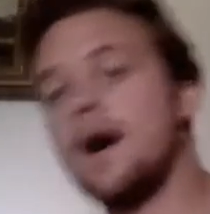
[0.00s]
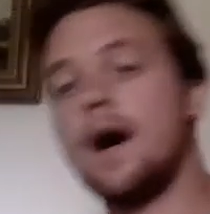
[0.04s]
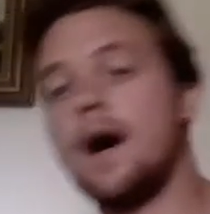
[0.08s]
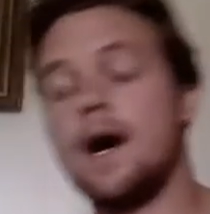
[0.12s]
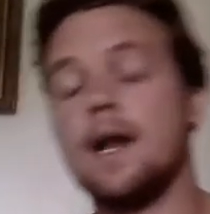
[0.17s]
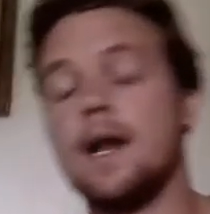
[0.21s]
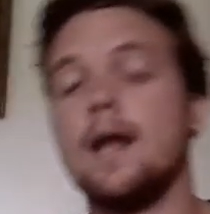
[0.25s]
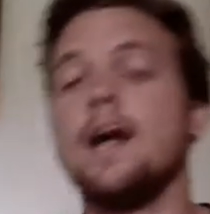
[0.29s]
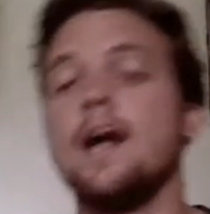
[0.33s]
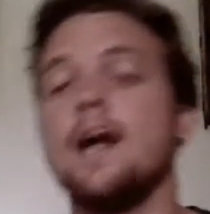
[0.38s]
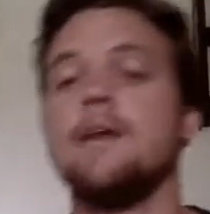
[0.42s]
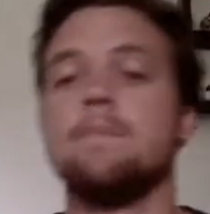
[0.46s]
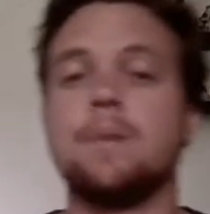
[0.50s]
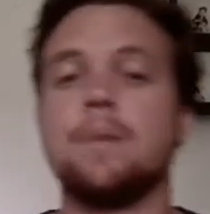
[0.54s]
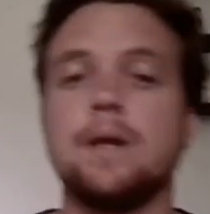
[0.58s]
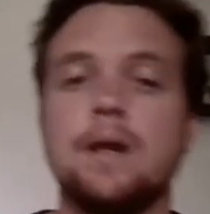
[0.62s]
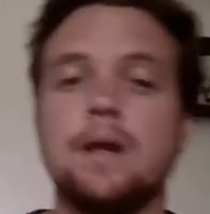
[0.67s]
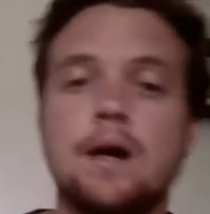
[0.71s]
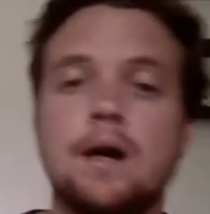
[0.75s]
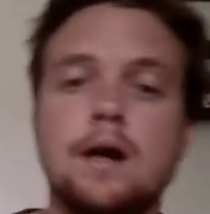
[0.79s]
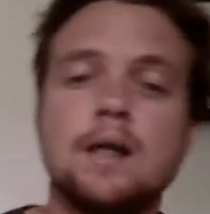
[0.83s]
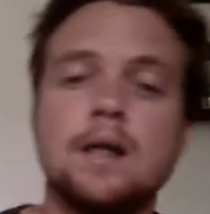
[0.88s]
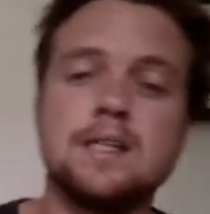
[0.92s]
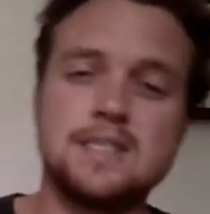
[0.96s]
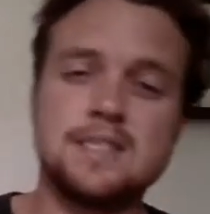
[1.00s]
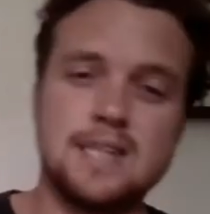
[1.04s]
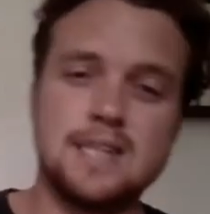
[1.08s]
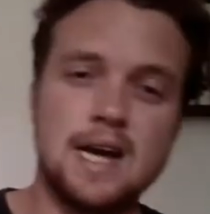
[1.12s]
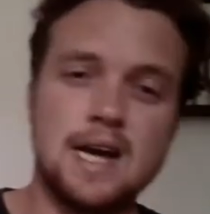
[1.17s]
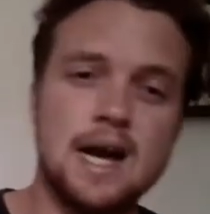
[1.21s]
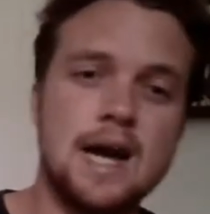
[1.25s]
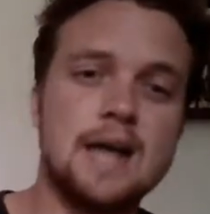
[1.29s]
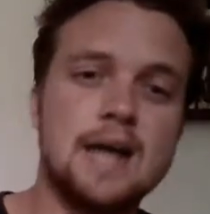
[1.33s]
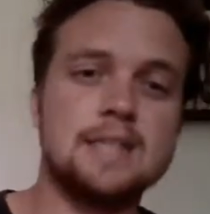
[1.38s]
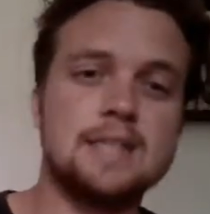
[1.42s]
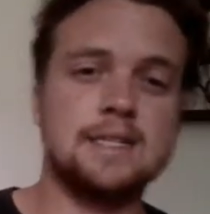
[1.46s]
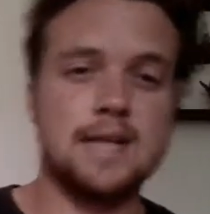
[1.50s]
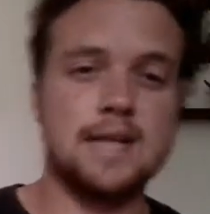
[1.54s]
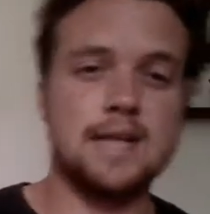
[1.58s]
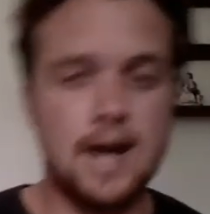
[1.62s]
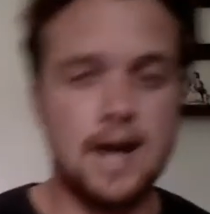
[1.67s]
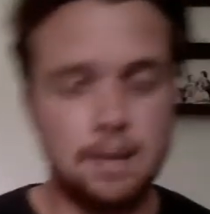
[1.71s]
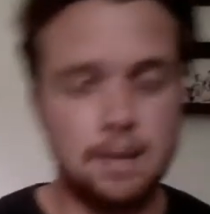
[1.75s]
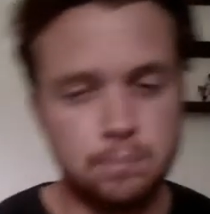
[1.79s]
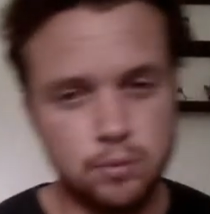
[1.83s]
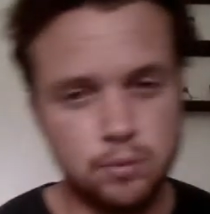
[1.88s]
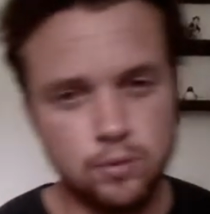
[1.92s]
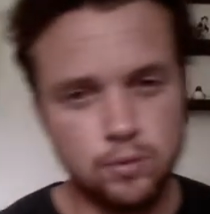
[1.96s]
I like bananas and
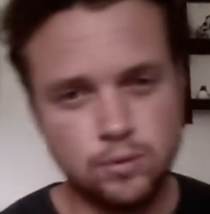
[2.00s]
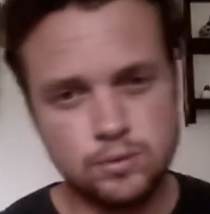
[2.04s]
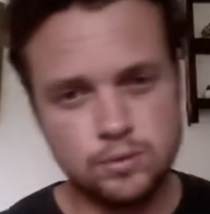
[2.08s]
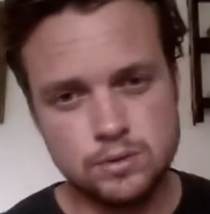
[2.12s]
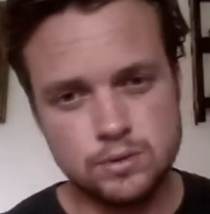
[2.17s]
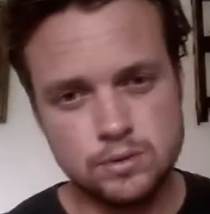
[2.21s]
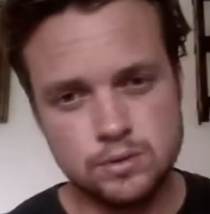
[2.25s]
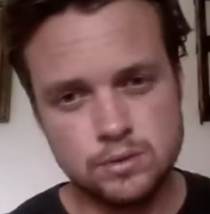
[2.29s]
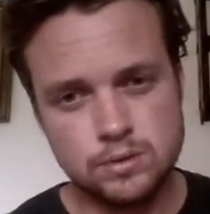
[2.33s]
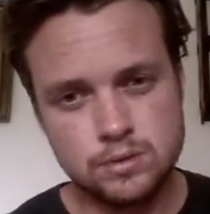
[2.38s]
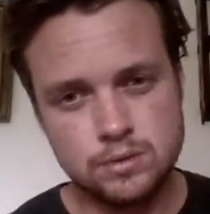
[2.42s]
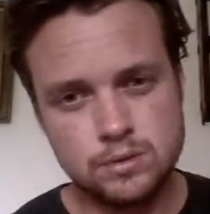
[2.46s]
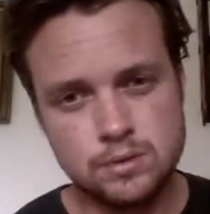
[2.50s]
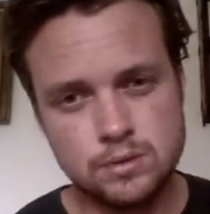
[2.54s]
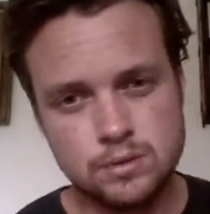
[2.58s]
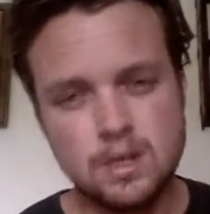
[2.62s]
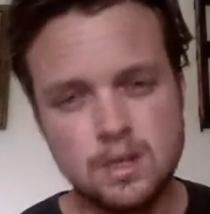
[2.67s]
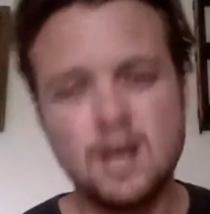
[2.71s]
apples.